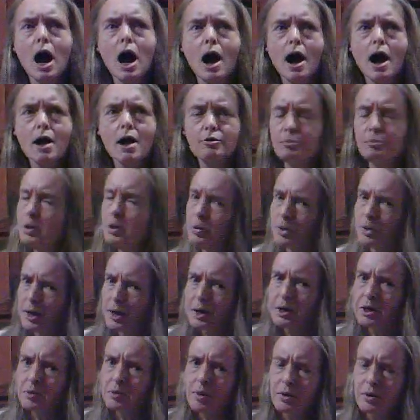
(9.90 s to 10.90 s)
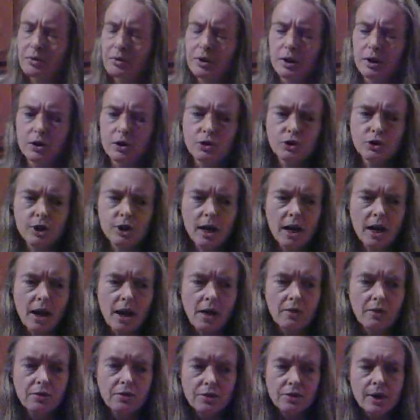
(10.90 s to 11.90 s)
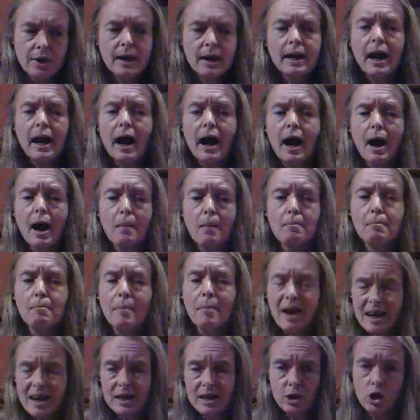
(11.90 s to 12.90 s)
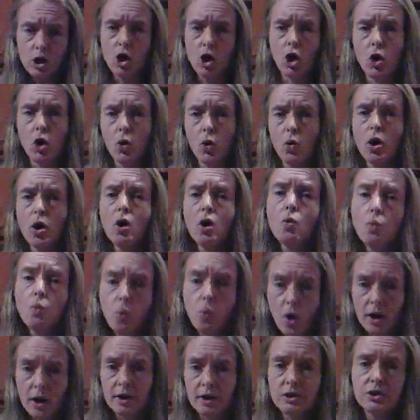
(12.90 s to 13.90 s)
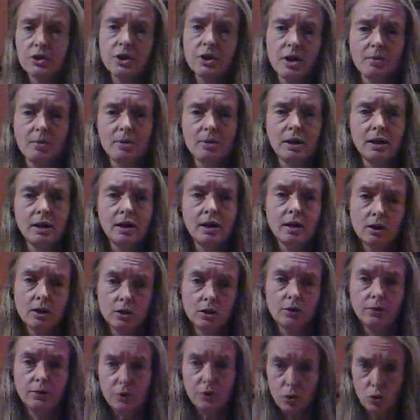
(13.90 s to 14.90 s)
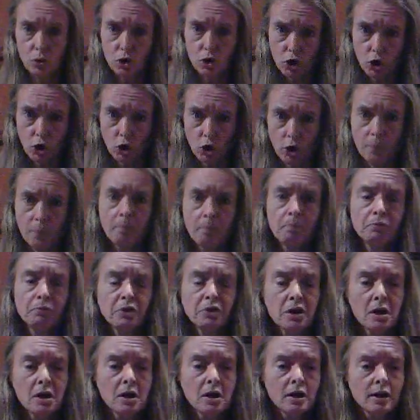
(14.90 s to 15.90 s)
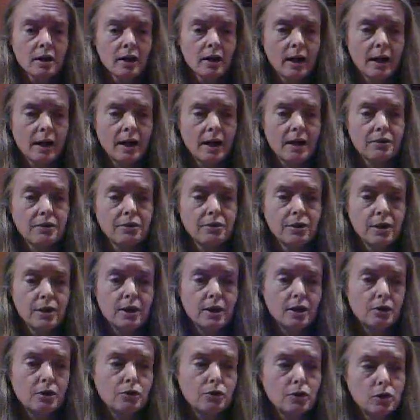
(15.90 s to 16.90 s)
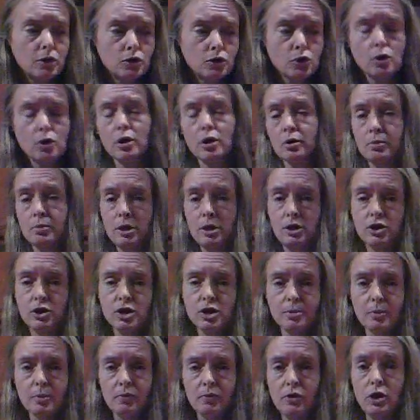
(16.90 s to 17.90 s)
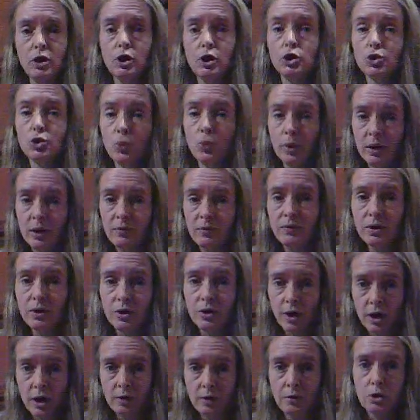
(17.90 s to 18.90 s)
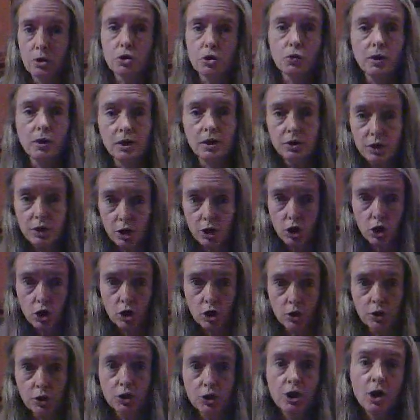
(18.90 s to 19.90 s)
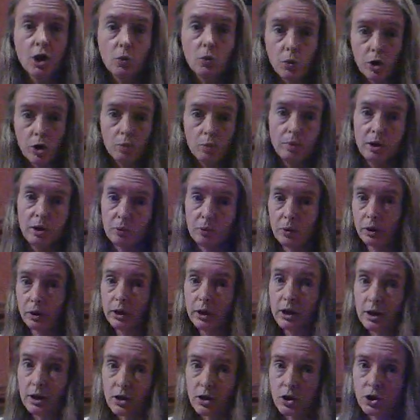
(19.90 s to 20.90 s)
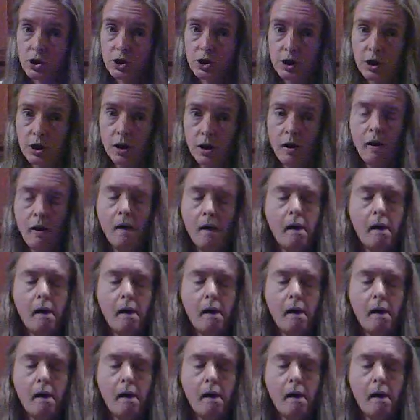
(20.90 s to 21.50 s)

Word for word: I have been thinking about this and I think I may know what is coming in the future. And I think these are going to be some of the 25th anniversary editions that will be released.